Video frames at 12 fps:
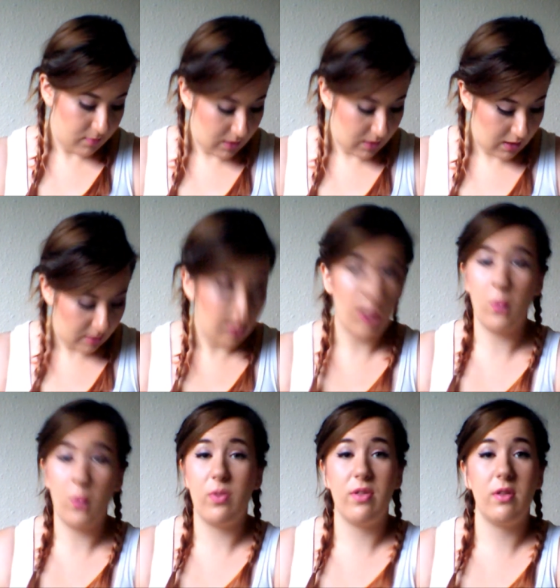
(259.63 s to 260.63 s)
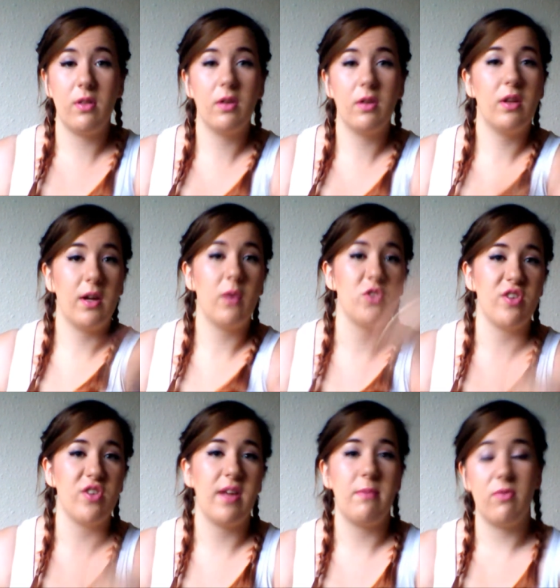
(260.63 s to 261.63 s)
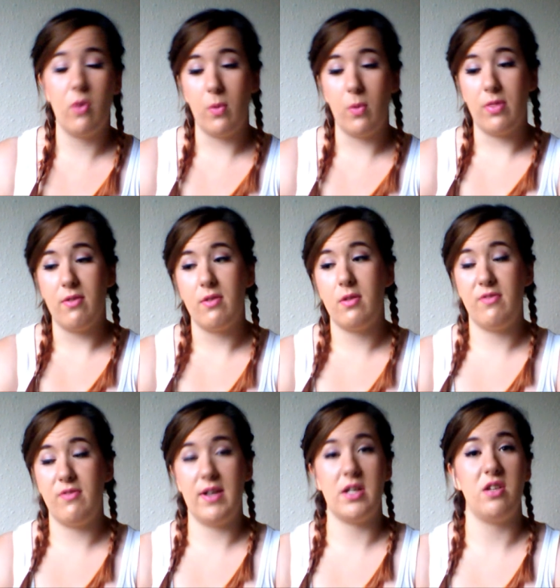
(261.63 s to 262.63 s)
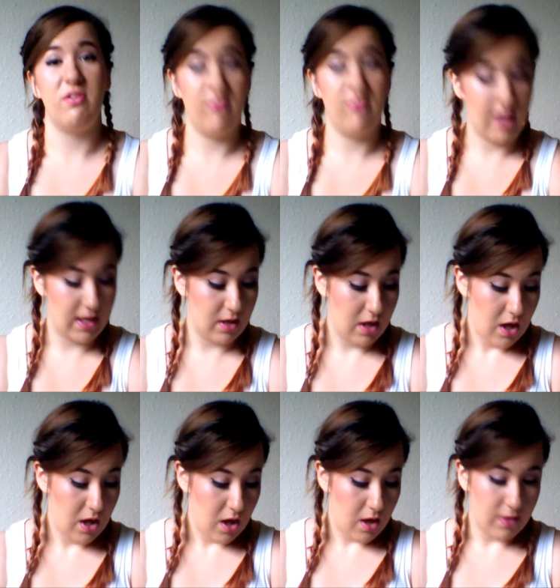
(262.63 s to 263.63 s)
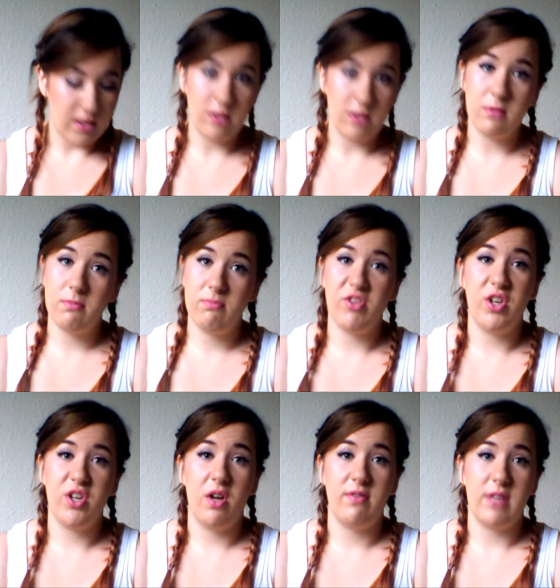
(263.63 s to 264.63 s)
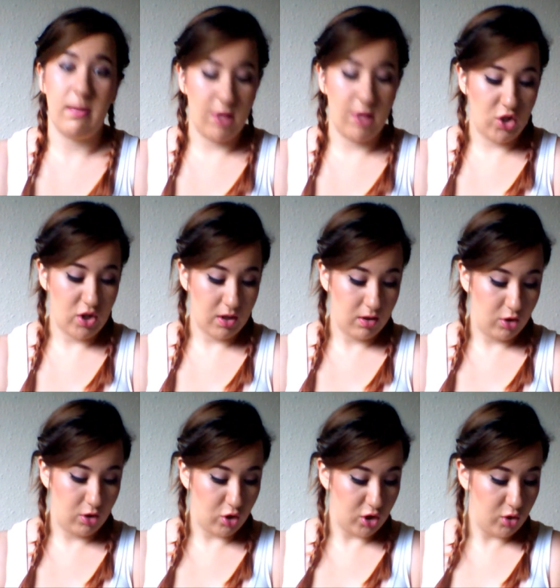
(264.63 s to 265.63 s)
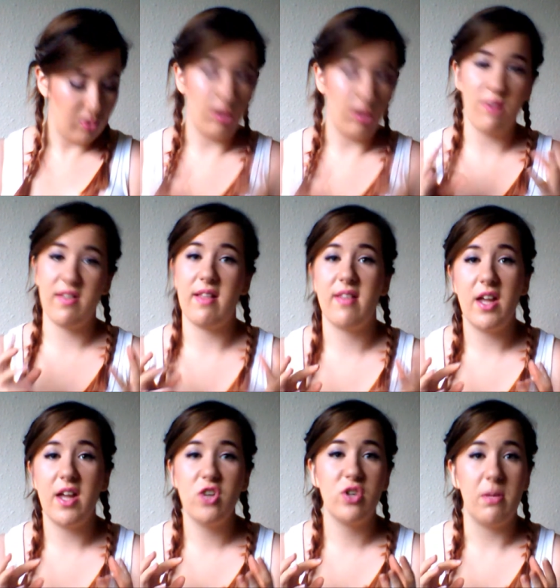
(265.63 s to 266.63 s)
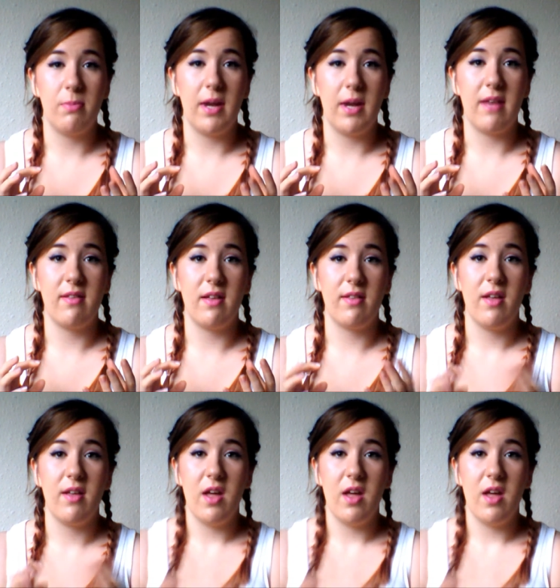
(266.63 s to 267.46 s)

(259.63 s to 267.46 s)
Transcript: Like I was just saying before, with the effect on your feet and the nerve damage, you can lose a lot of sensation in places.